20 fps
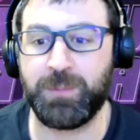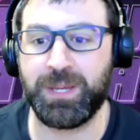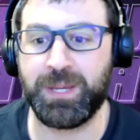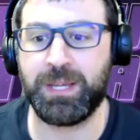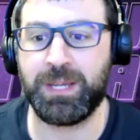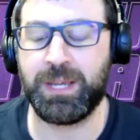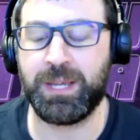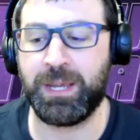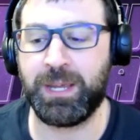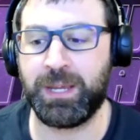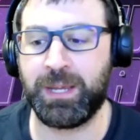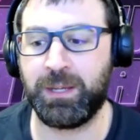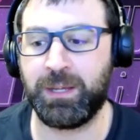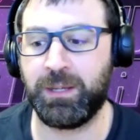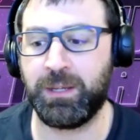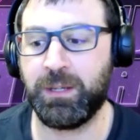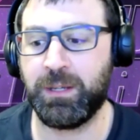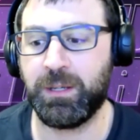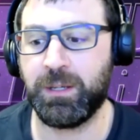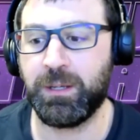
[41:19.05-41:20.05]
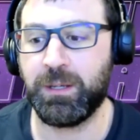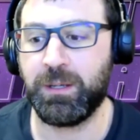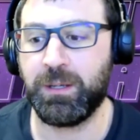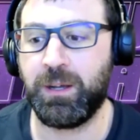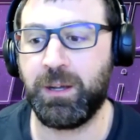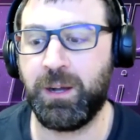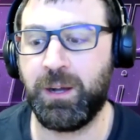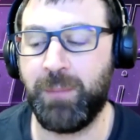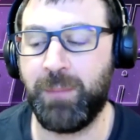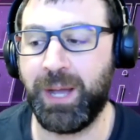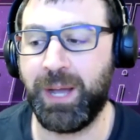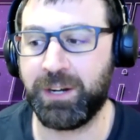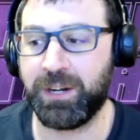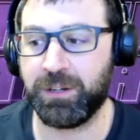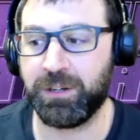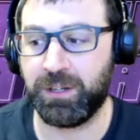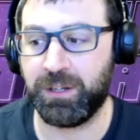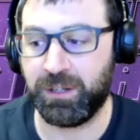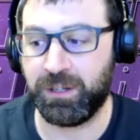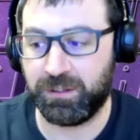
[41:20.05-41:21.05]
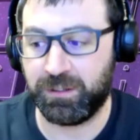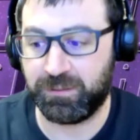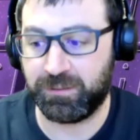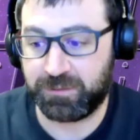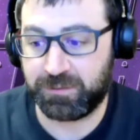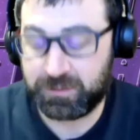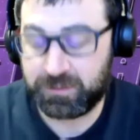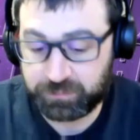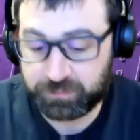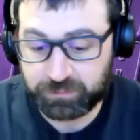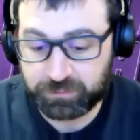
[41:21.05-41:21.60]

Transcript: be a matter of,